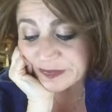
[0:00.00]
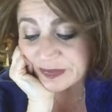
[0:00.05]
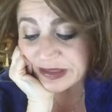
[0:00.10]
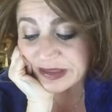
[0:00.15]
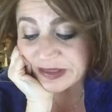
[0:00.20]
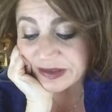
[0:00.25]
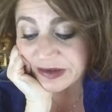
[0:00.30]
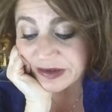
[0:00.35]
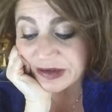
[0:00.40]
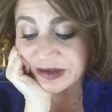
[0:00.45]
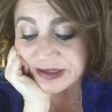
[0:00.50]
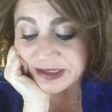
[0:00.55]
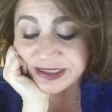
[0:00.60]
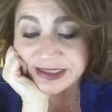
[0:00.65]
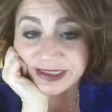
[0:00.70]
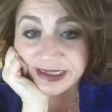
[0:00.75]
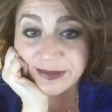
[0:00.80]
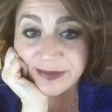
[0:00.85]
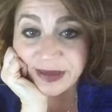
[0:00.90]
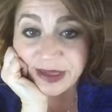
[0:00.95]
There are
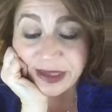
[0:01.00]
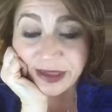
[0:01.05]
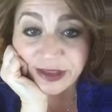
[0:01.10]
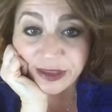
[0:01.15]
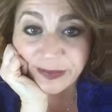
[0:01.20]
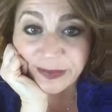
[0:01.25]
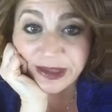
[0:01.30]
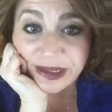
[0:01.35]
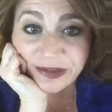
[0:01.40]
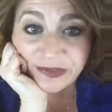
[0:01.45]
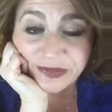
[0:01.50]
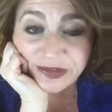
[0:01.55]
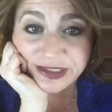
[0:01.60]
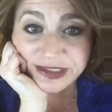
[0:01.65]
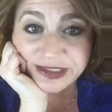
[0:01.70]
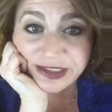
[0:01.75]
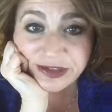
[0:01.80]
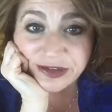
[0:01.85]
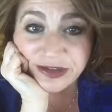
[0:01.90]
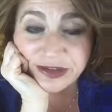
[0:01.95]
some health
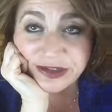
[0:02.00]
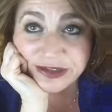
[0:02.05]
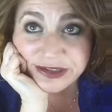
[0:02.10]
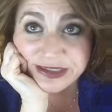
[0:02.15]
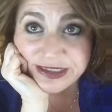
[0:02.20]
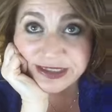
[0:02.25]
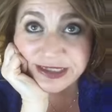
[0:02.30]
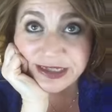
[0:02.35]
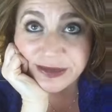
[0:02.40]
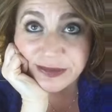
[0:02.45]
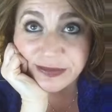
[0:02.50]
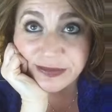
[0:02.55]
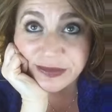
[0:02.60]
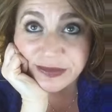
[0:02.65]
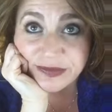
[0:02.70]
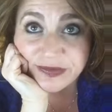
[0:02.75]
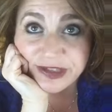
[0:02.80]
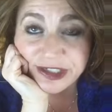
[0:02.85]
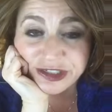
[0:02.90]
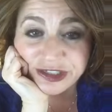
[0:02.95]
benefits. There are some
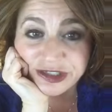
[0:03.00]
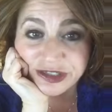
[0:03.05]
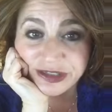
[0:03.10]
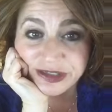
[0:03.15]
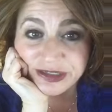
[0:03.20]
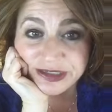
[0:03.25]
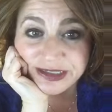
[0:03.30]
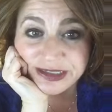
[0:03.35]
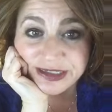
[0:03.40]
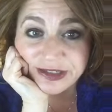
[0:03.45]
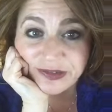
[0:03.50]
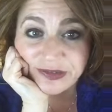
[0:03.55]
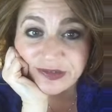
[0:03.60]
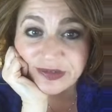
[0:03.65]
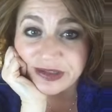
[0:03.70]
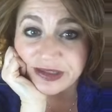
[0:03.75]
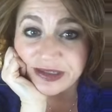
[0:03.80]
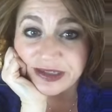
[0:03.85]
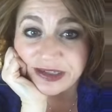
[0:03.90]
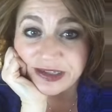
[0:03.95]
professionals that
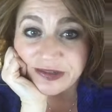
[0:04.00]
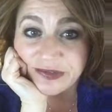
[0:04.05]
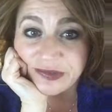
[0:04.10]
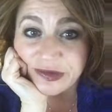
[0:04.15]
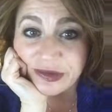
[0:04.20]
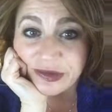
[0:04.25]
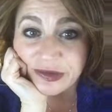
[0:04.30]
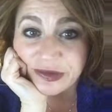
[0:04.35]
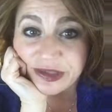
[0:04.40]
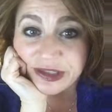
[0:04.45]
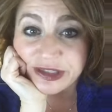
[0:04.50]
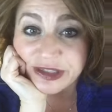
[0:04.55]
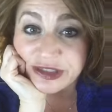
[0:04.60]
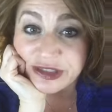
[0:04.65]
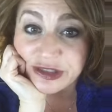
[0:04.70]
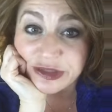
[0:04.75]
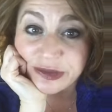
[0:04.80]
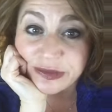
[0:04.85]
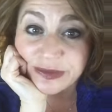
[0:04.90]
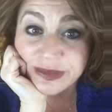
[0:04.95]
feel that if you
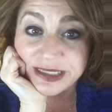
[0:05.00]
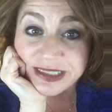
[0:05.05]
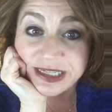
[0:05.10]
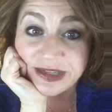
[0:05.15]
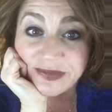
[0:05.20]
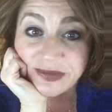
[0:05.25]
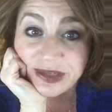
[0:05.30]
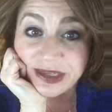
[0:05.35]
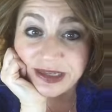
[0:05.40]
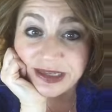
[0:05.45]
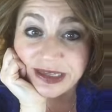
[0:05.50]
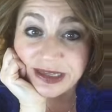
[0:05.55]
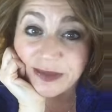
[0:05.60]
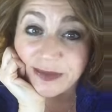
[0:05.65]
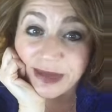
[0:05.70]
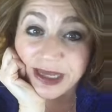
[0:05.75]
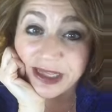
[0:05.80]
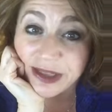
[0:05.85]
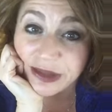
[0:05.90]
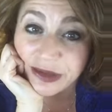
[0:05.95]
consume stevia, it
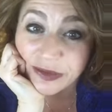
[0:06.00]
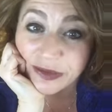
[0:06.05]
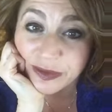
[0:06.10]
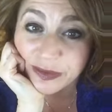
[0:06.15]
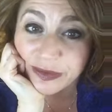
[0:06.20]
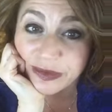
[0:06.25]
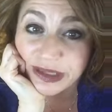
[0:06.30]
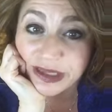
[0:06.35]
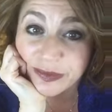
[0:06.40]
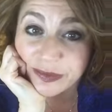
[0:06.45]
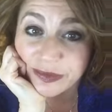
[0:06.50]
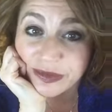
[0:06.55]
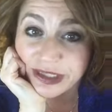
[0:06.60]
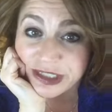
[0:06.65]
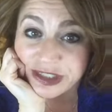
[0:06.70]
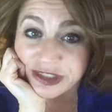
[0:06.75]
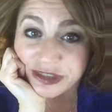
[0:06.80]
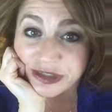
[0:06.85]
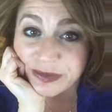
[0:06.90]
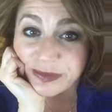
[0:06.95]
might lower blood
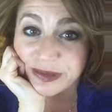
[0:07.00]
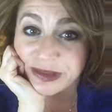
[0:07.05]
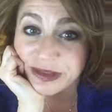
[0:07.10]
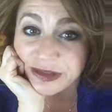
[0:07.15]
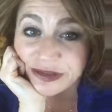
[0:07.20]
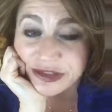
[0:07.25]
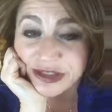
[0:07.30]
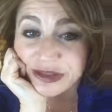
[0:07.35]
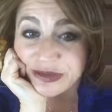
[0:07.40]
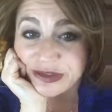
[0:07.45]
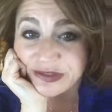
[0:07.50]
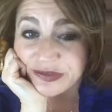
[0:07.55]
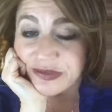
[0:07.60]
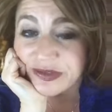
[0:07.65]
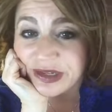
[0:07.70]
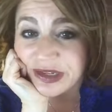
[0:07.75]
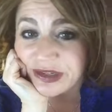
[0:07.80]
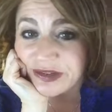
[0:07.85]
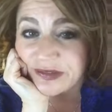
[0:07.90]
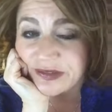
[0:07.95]
pressure, but there's no
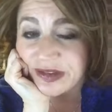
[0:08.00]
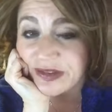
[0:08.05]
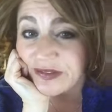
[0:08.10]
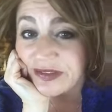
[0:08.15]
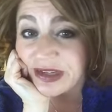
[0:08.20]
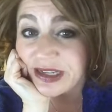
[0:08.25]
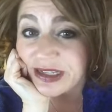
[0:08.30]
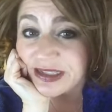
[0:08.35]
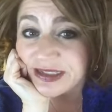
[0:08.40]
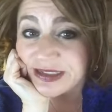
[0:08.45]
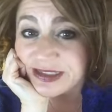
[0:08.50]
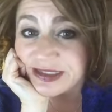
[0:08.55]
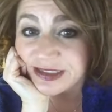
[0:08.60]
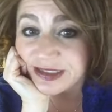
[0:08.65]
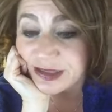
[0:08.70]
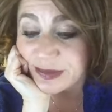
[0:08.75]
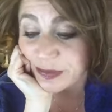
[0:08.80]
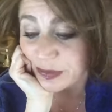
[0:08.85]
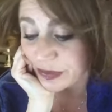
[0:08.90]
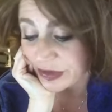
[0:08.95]
definitive evidence to
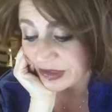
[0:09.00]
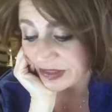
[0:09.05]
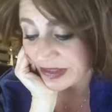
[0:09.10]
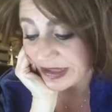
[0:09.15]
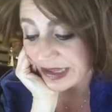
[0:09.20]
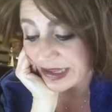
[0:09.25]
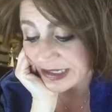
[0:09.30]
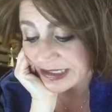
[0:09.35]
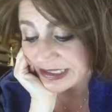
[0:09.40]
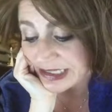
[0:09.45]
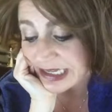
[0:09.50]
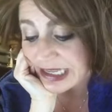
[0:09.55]
support that.